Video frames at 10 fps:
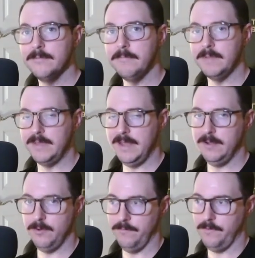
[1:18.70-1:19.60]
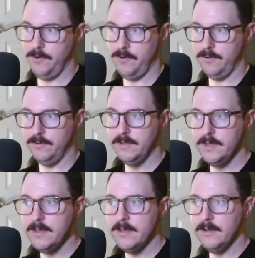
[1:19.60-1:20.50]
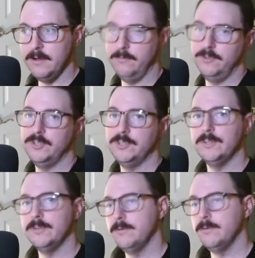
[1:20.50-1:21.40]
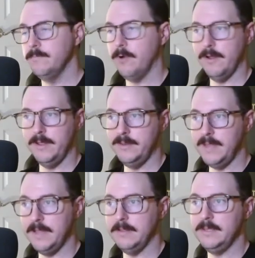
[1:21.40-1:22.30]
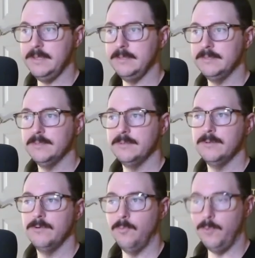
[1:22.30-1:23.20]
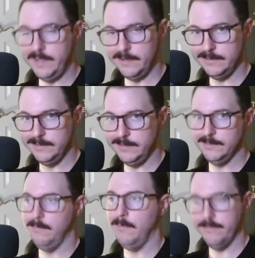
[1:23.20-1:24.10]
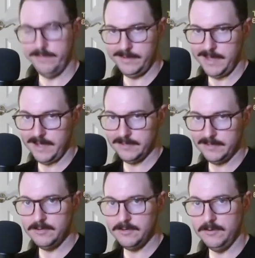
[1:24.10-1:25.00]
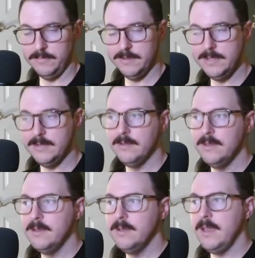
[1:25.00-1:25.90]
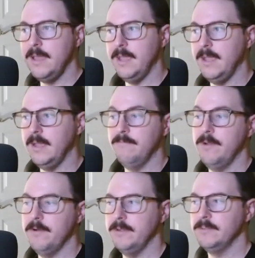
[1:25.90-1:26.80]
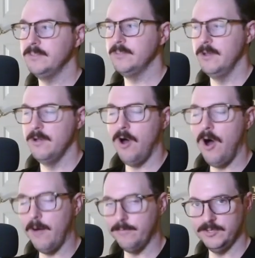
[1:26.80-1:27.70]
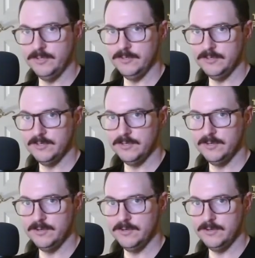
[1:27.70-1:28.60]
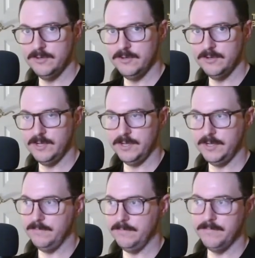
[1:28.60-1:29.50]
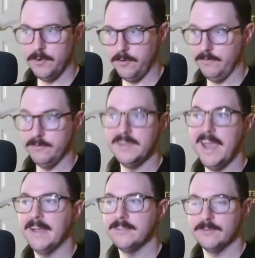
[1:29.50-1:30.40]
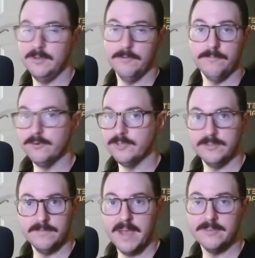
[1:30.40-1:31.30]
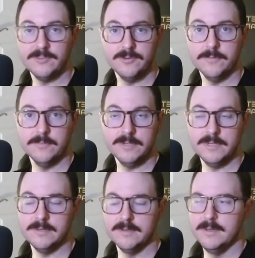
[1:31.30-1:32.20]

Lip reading: mechanic overhaul, which brought in dailies, weeklies, and monthly tasks to complete, and various options or task, versions of tasks to complete.